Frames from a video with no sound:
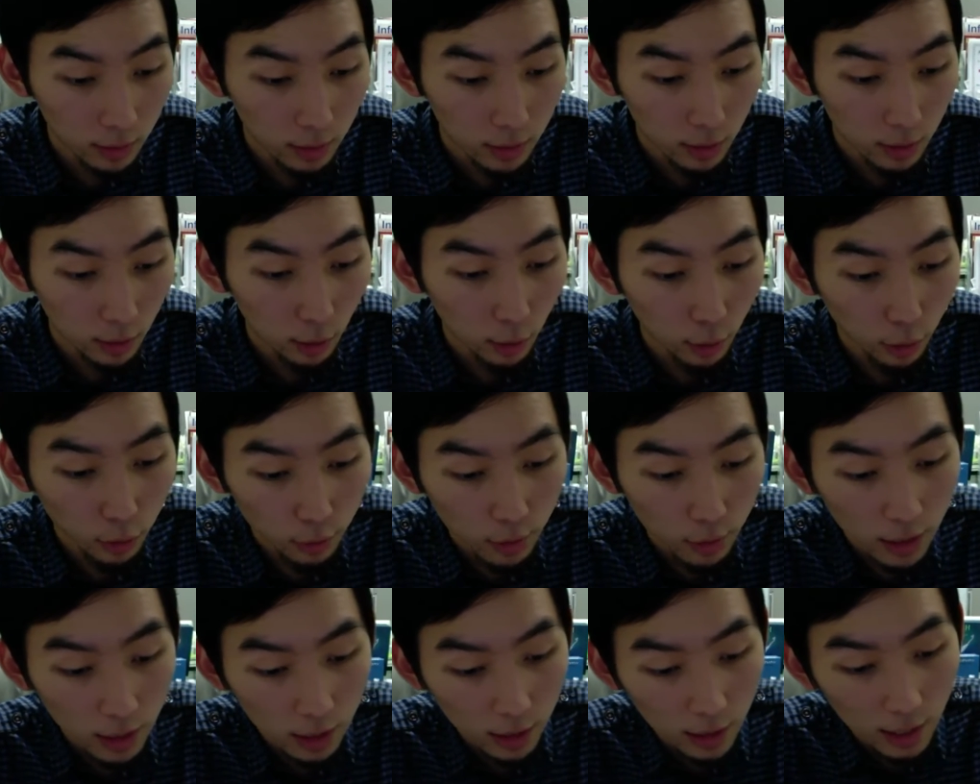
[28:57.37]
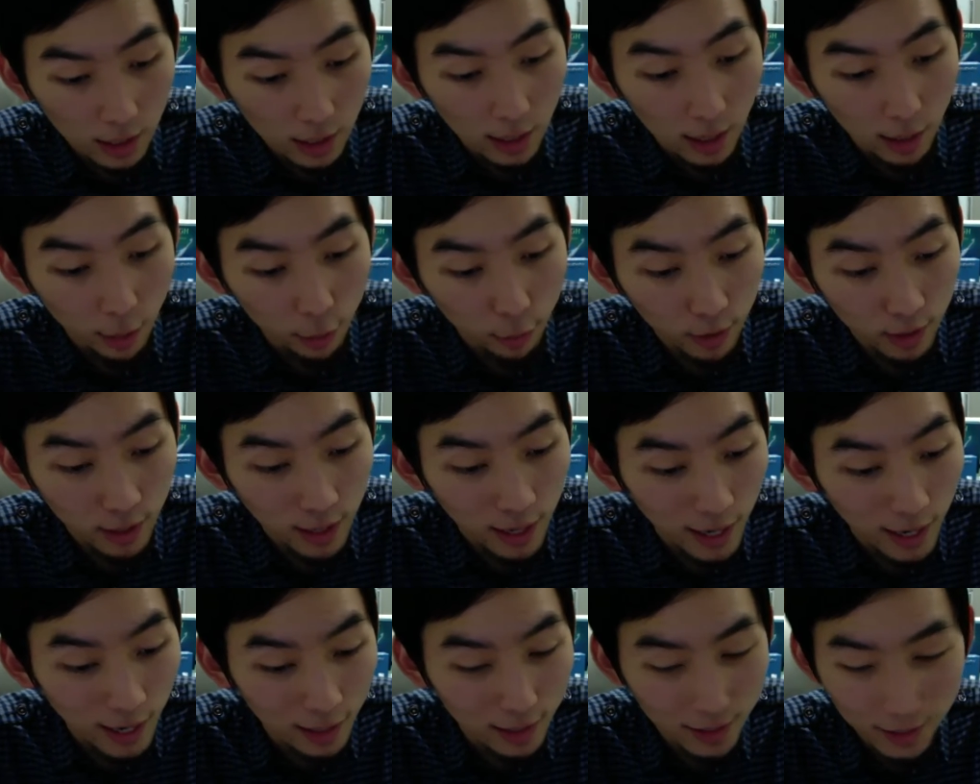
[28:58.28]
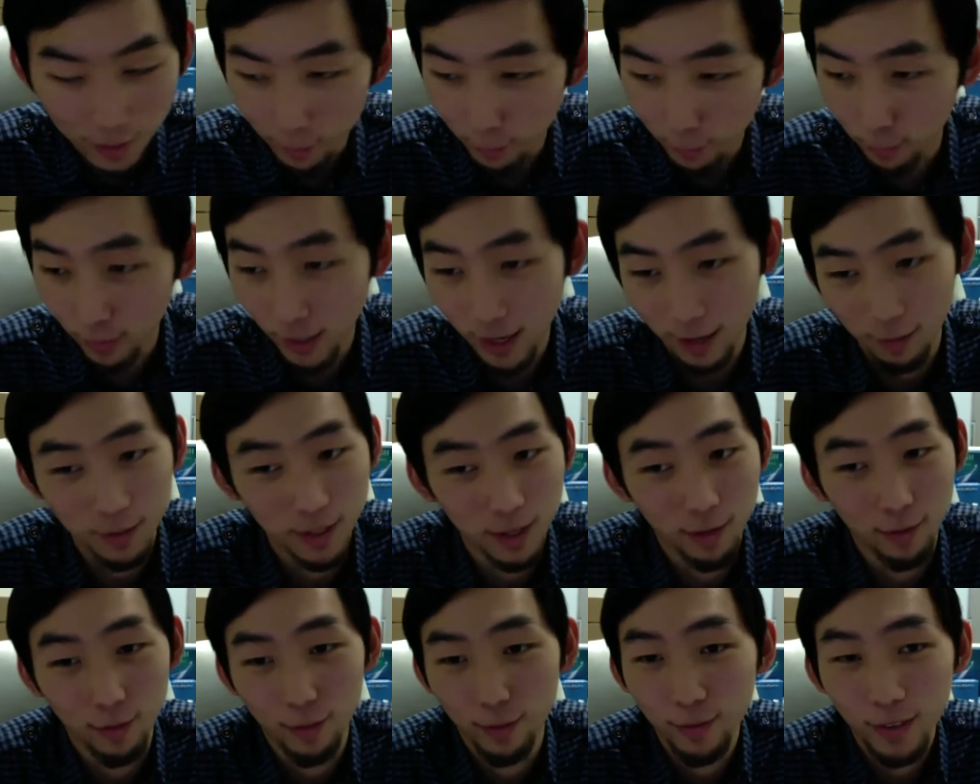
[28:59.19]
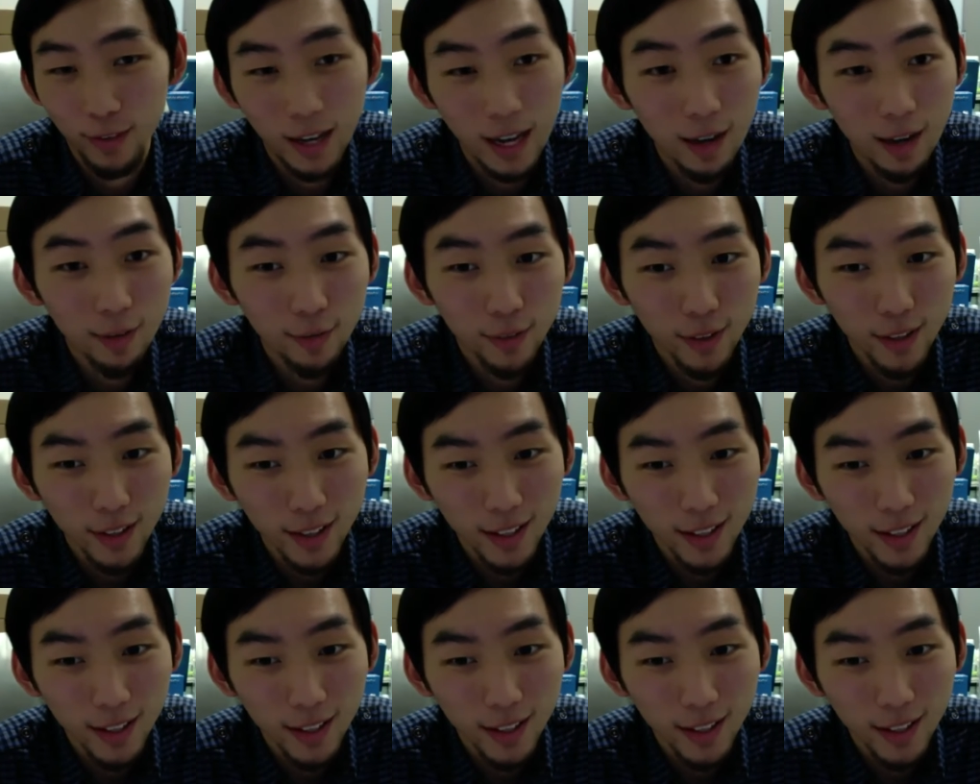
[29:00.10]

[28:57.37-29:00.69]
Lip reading: 0399397575.